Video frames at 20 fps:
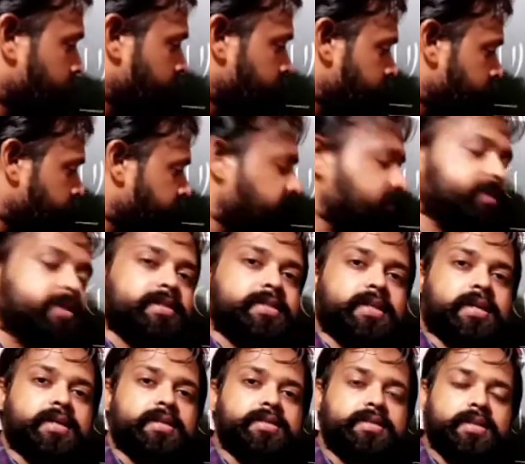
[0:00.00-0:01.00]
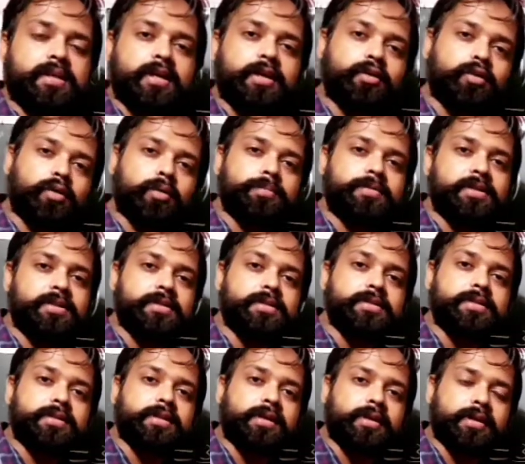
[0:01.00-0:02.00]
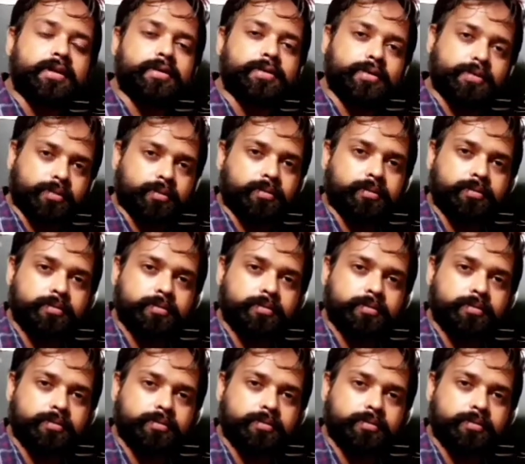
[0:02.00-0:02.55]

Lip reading: So this is the answer. I hope this is clear to you.